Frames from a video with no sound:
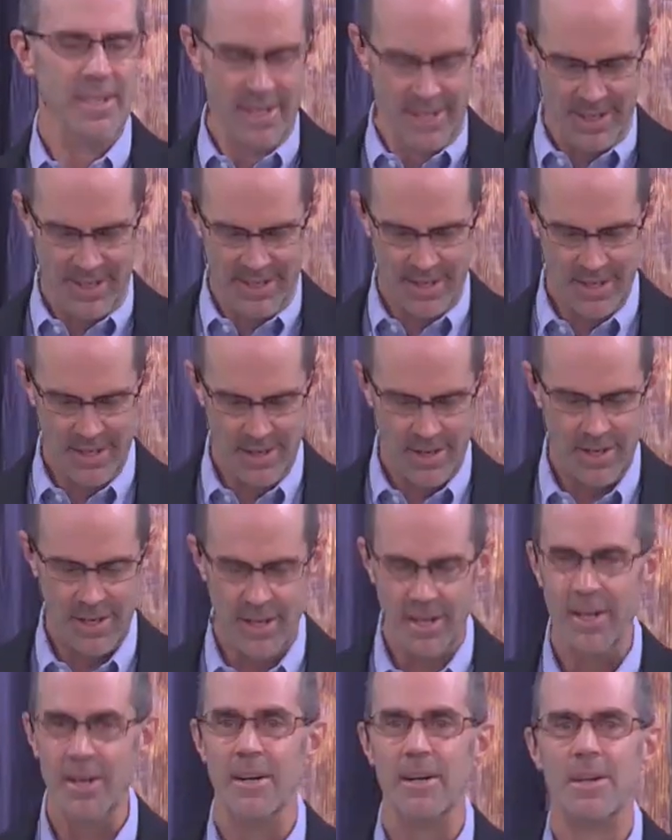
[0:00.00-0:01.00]
in a
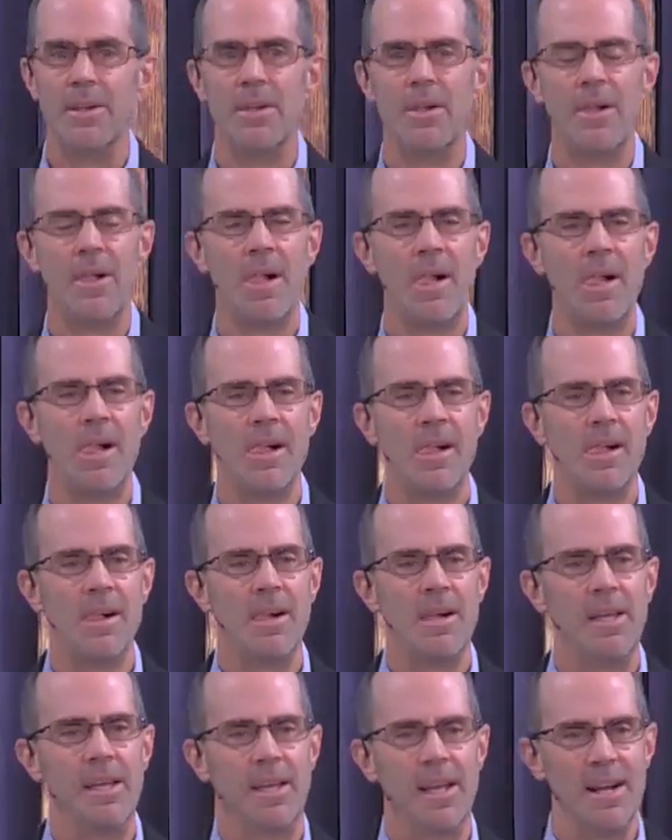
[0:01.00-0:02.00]
heart.
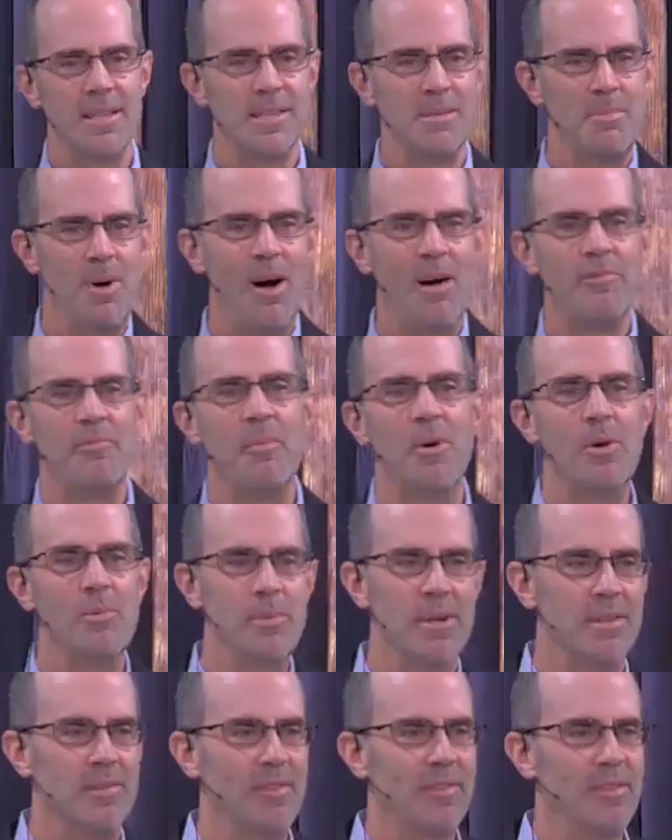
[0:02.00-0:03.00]
You got some off
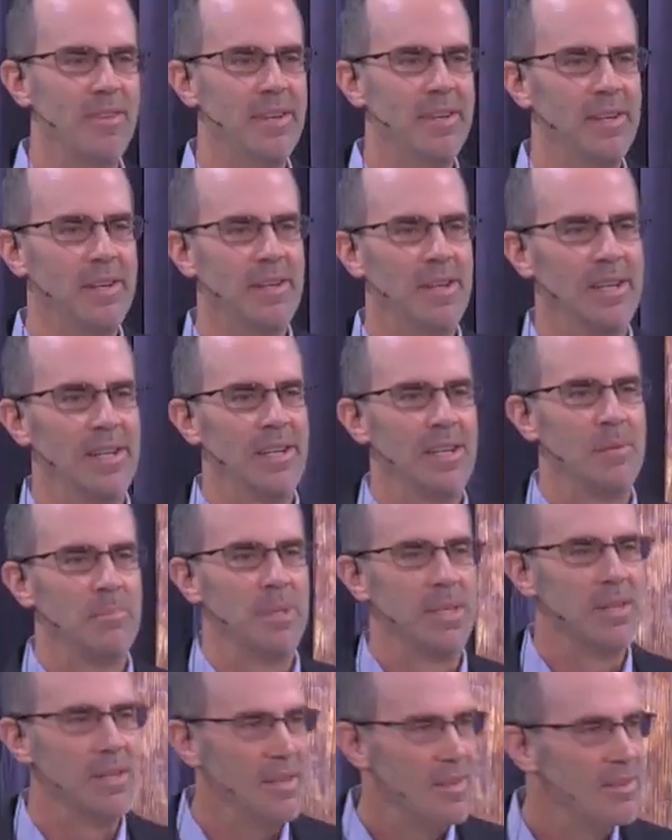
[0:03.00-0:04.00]
moments,
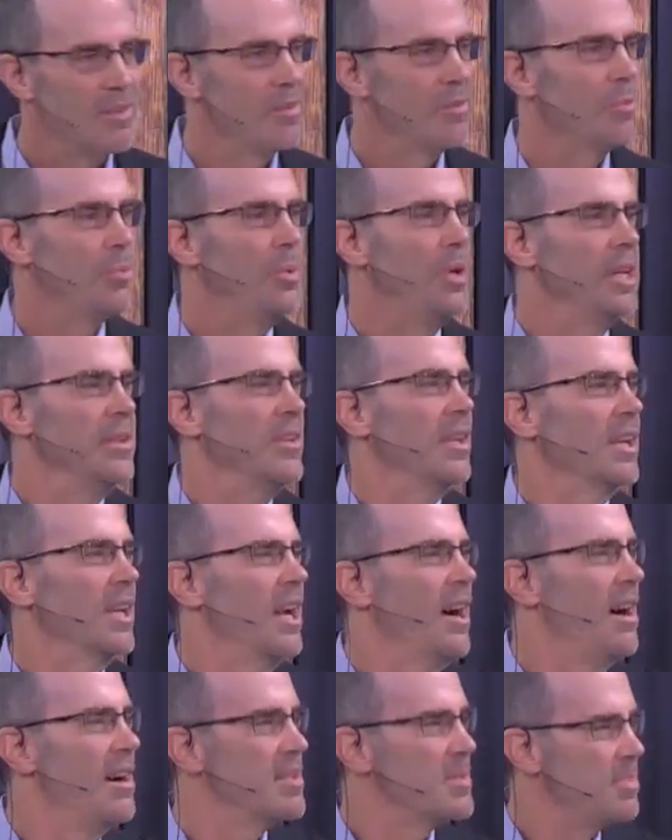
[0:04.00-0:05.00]
but this is what the
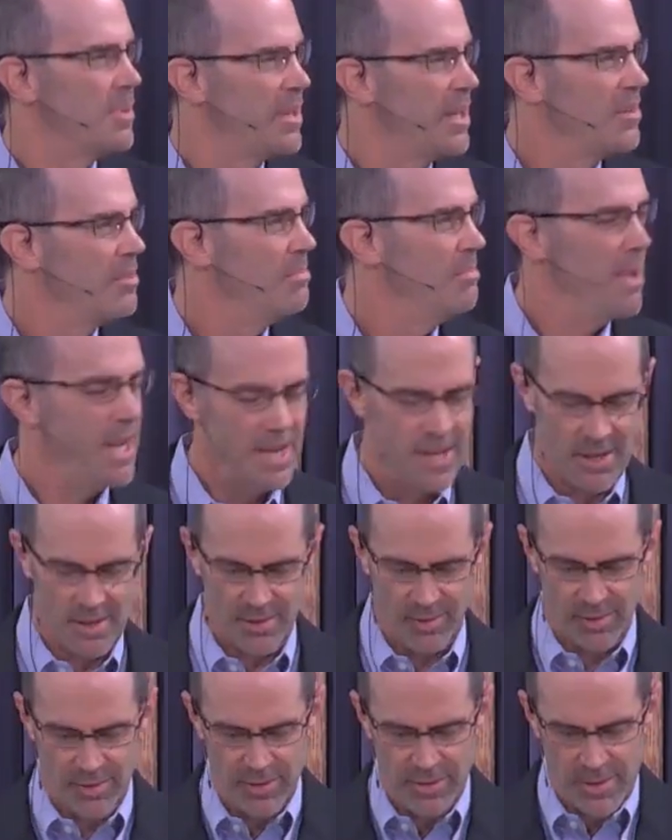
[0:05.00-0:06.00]
gospel has made
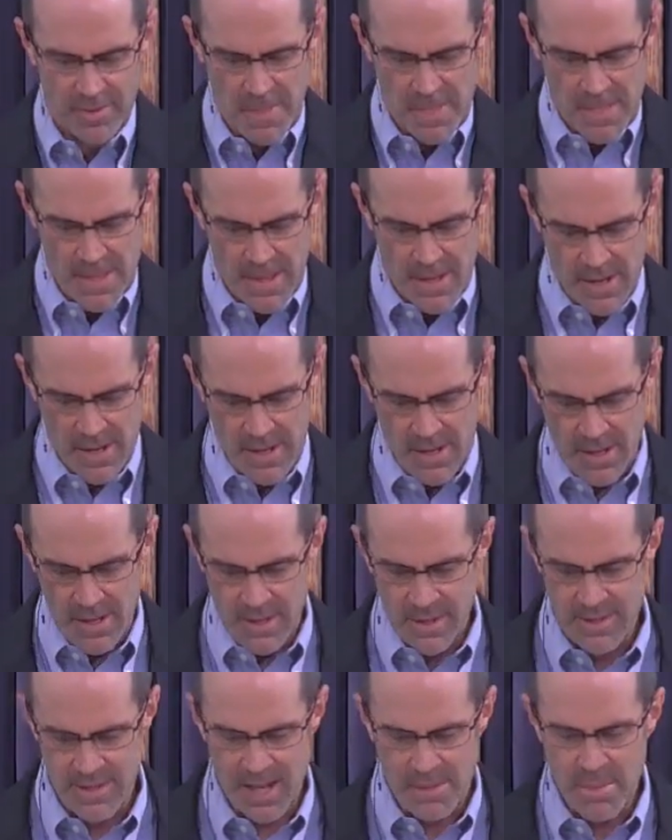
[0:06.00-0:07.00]
us.
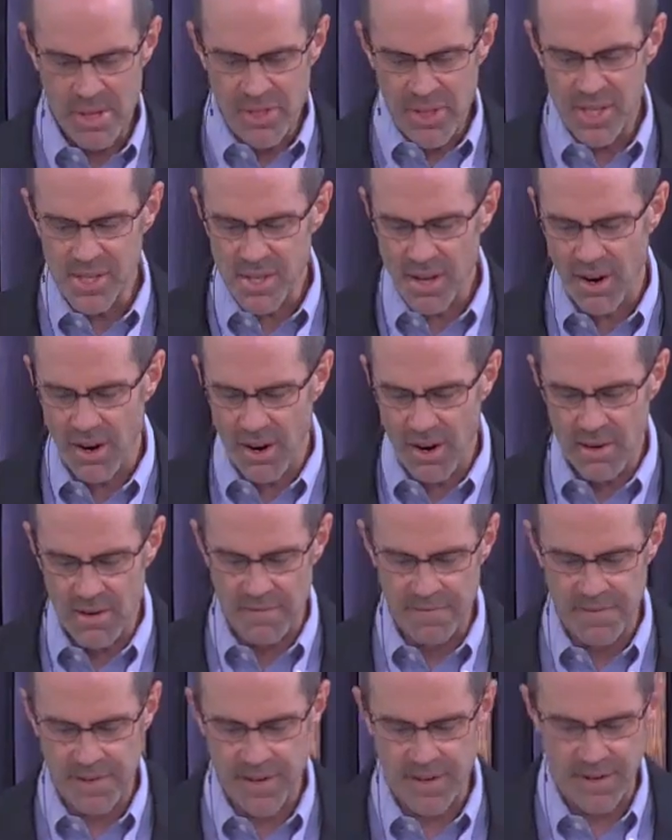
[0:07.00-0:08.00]
Timothy's heart
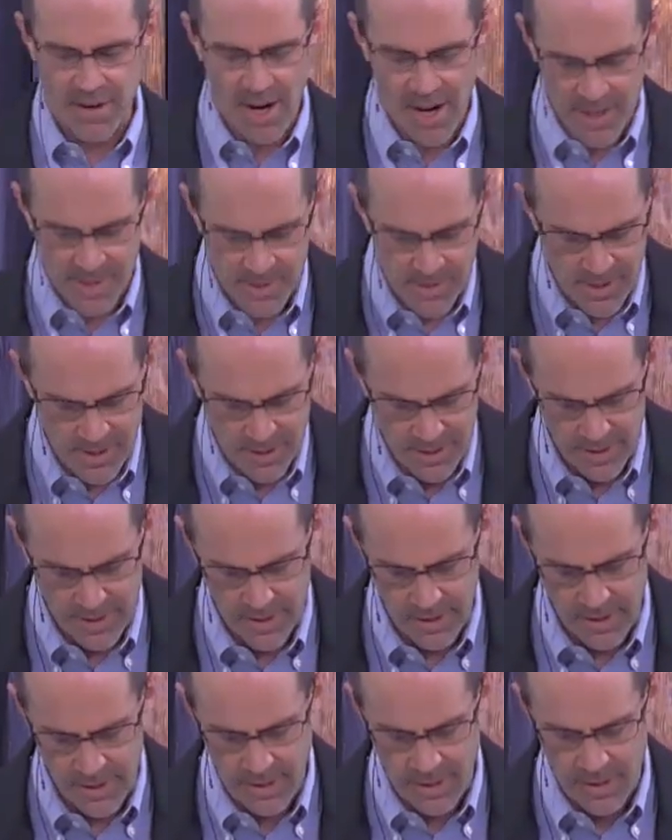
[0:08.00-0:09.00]
for Christ.
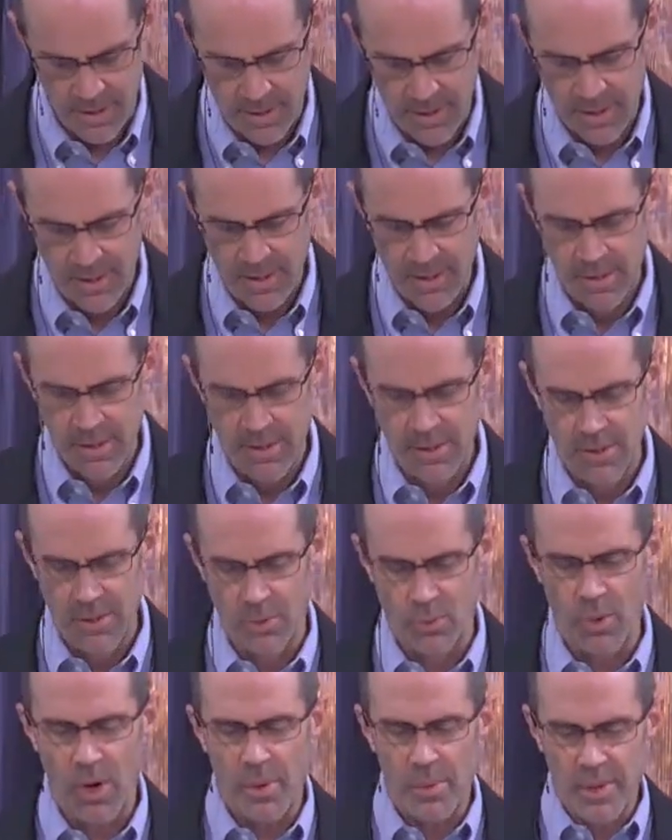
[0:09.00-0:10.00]

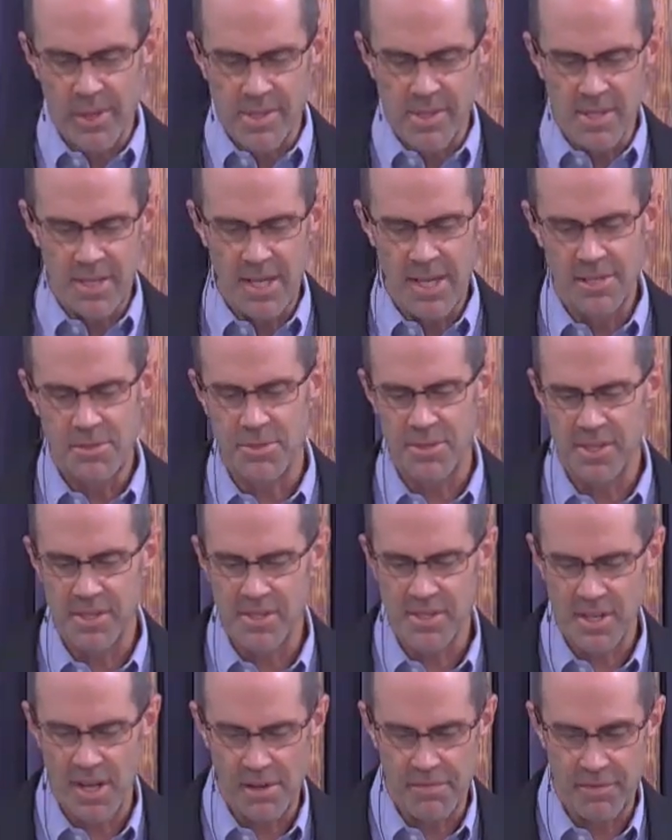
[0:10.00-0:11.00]
What was the
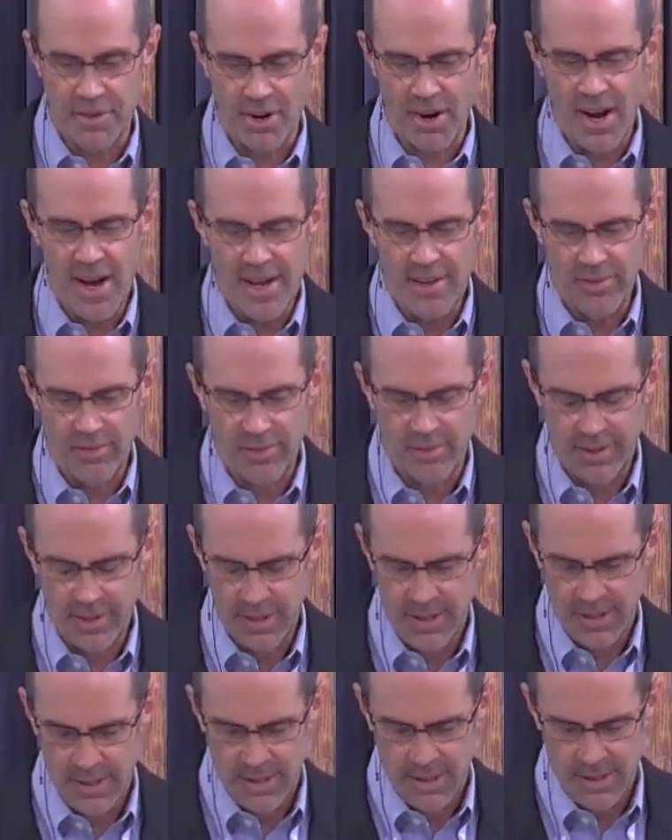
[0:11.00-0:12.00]
interest of Christ?
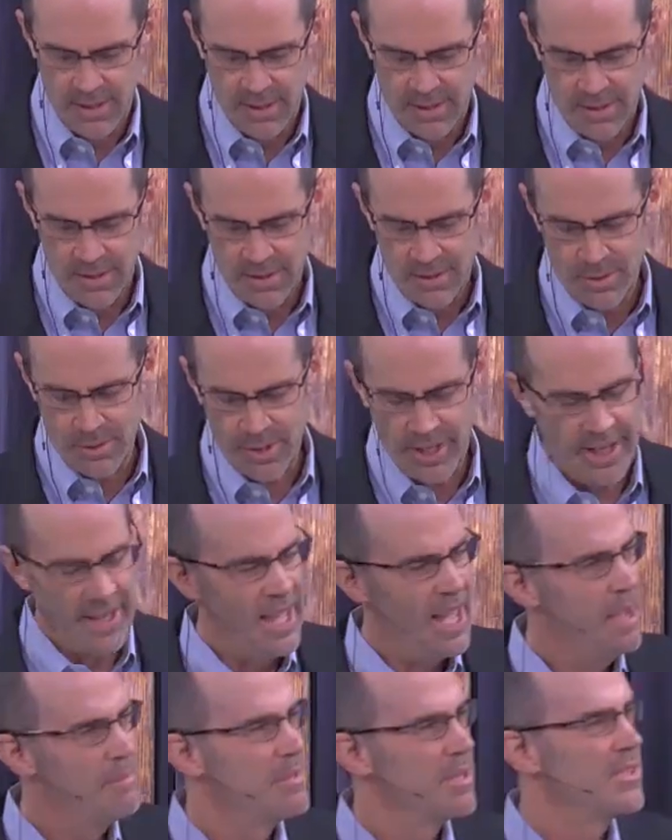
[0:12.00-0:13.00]
Well, he
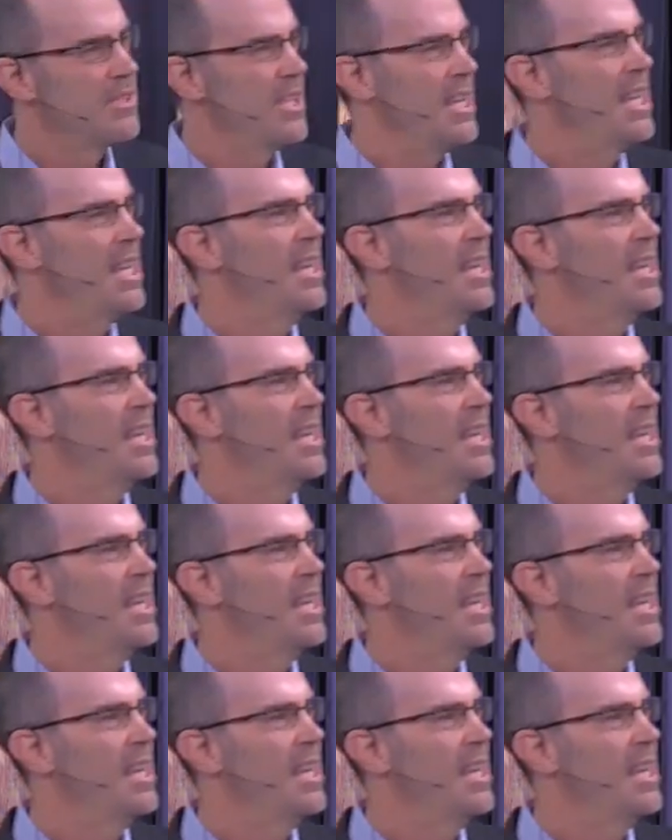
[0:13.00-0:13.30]
came to seek and